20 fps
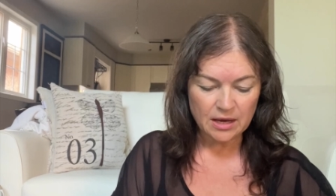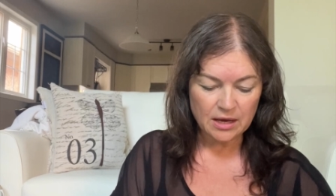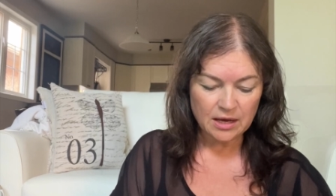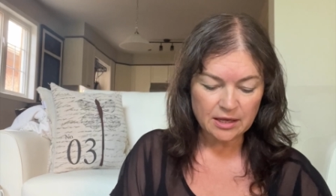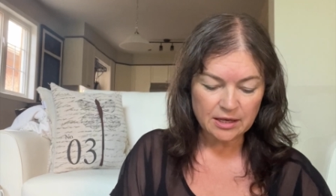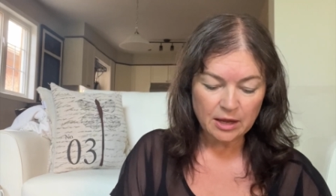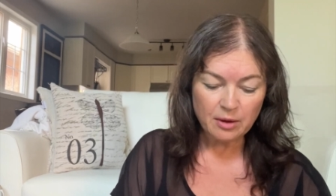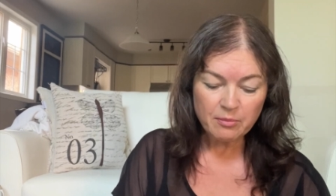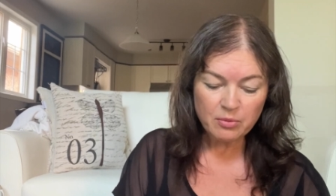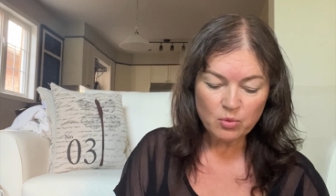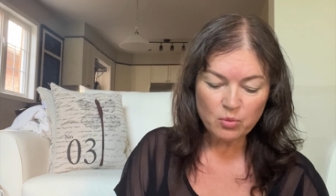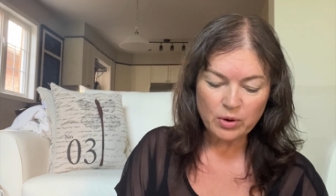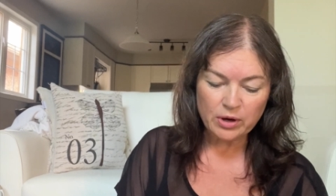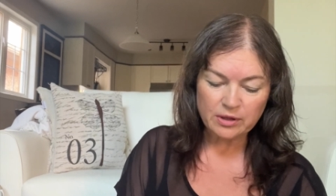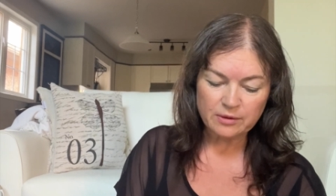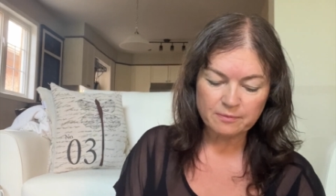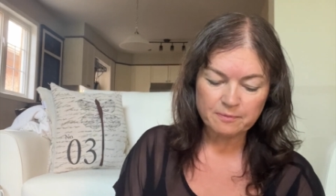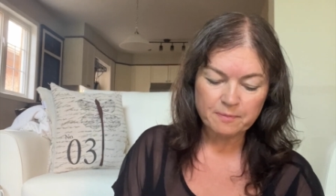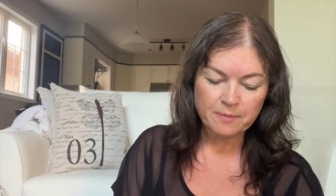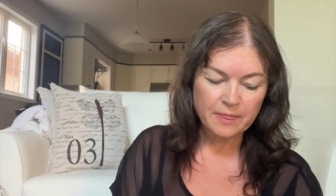Number
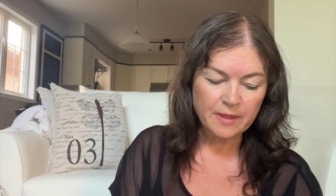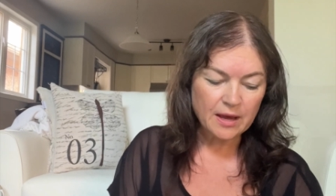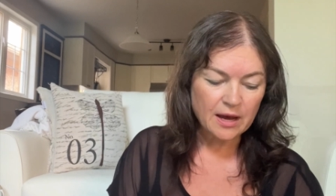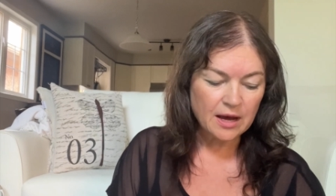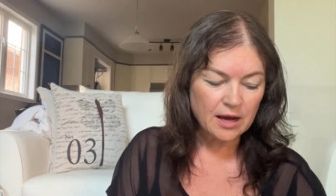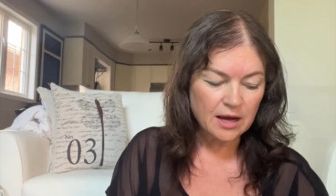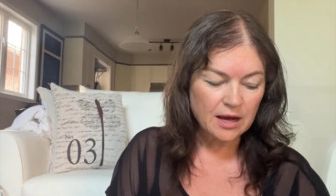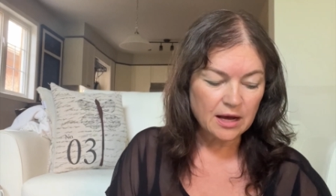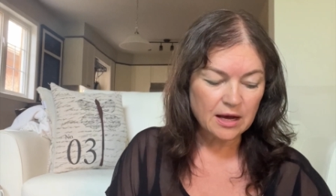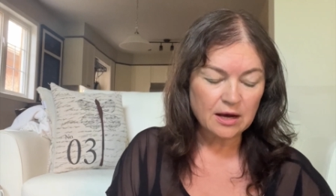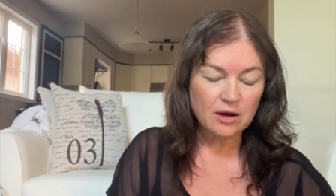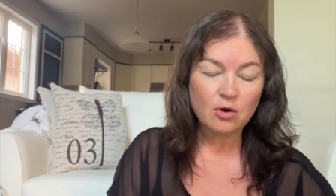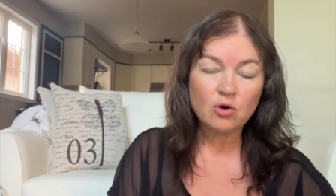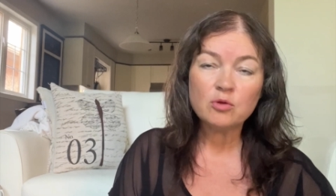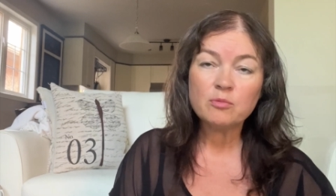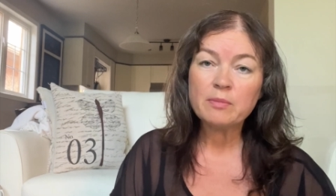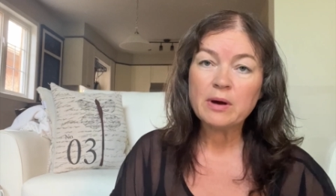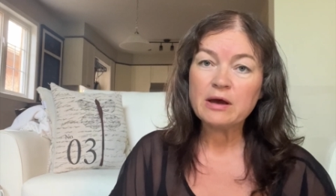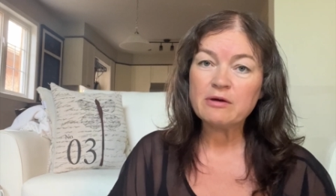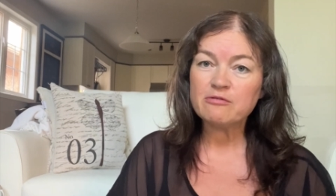one,
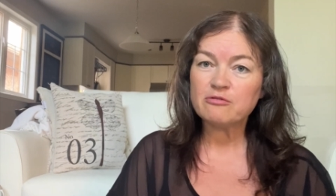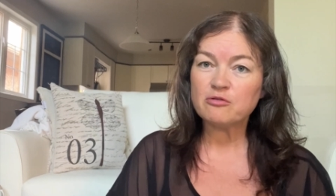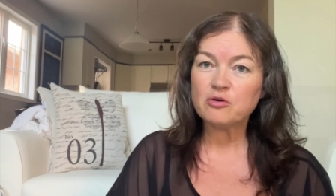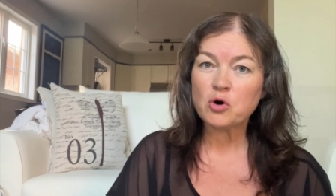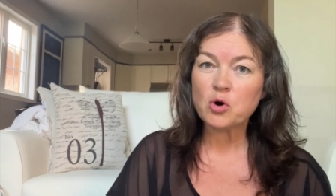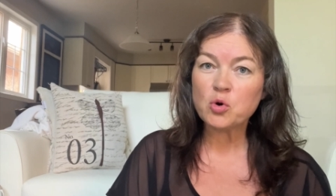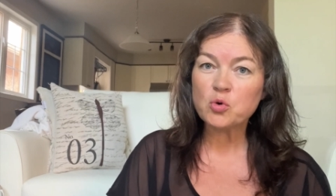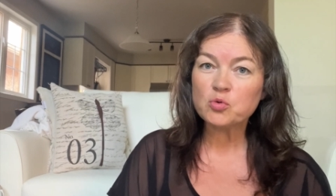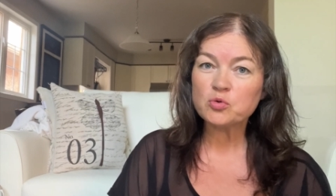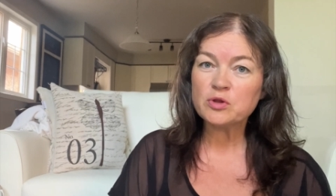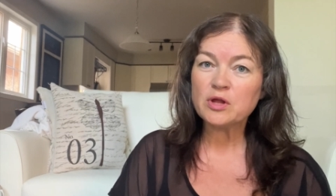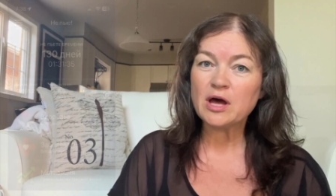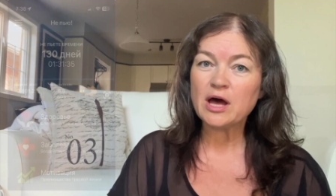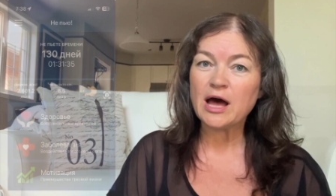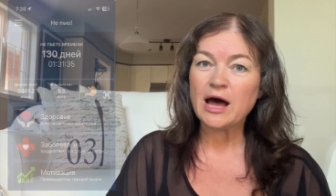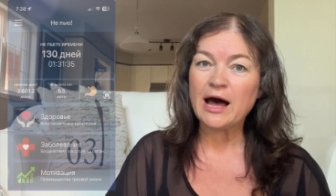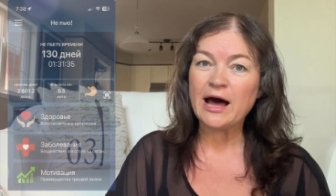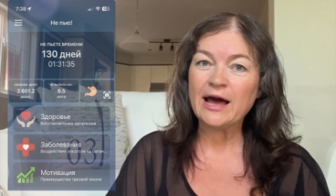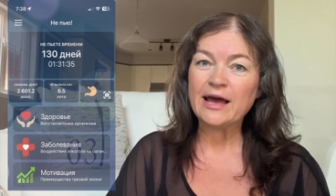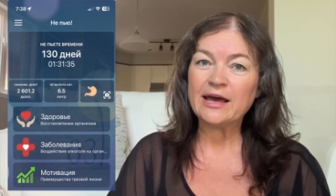on my phone,
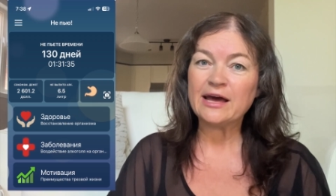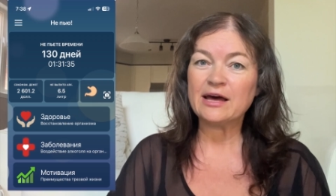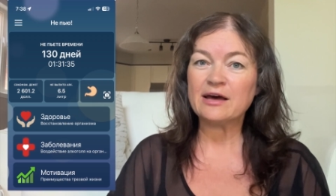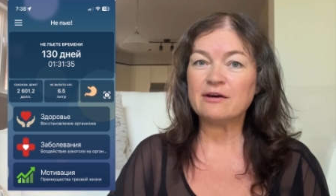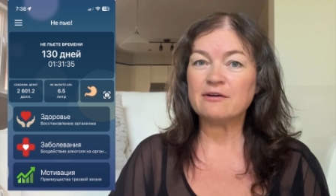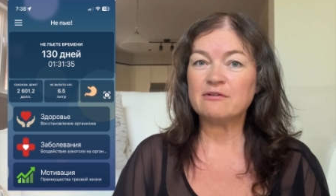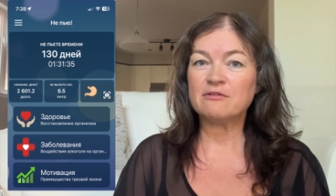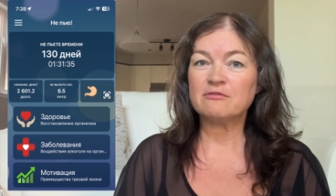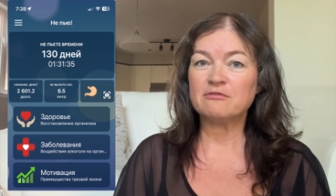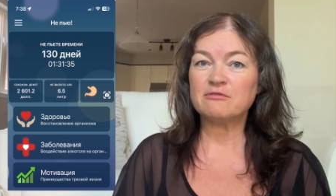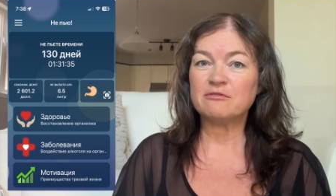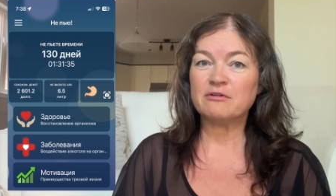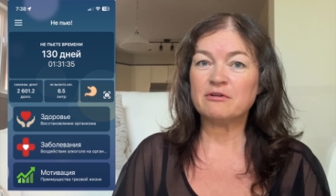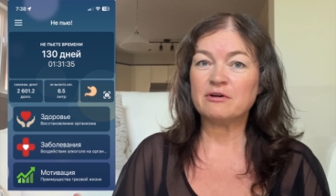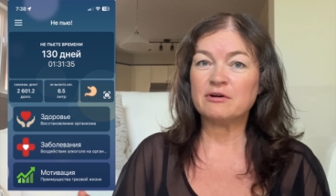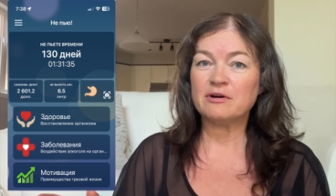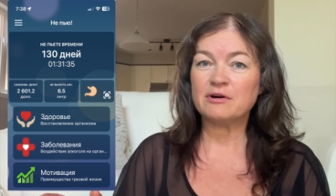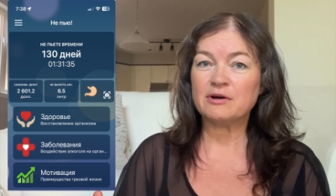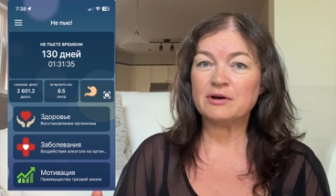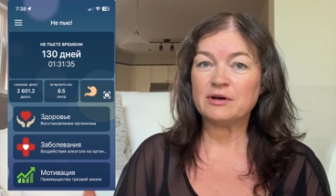I have
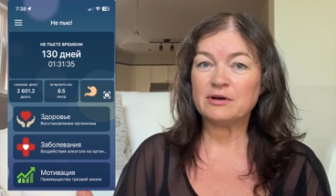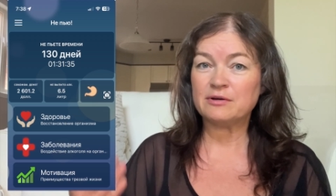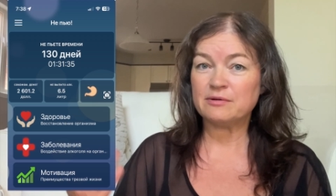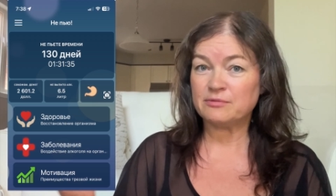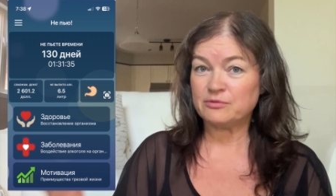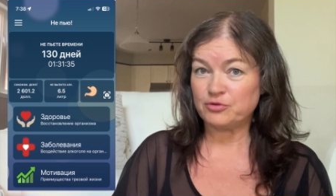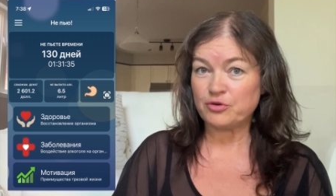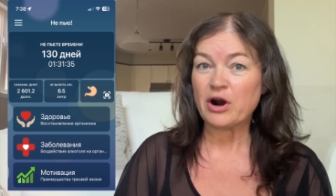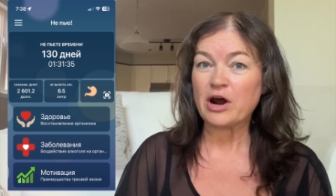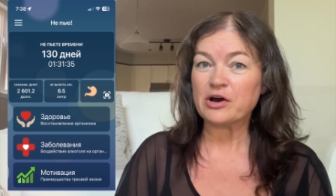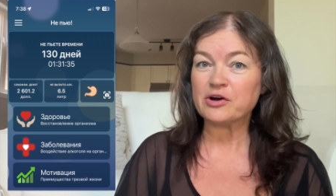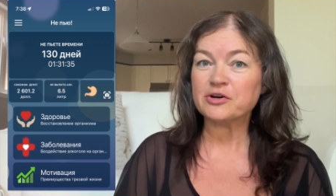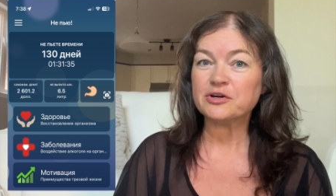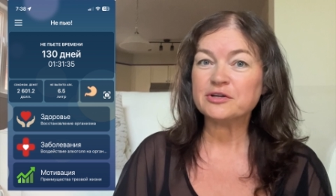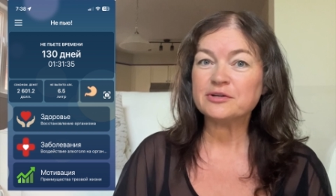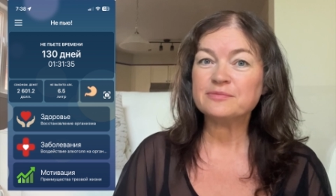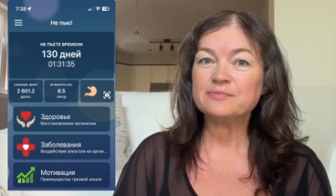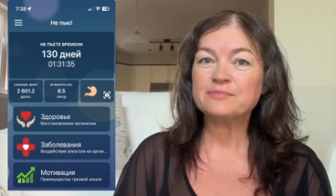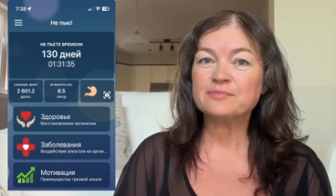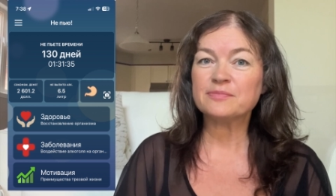a
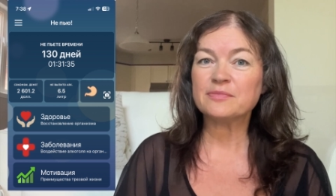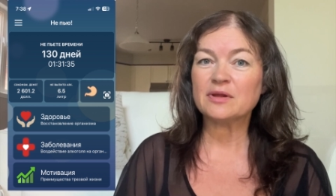tracker.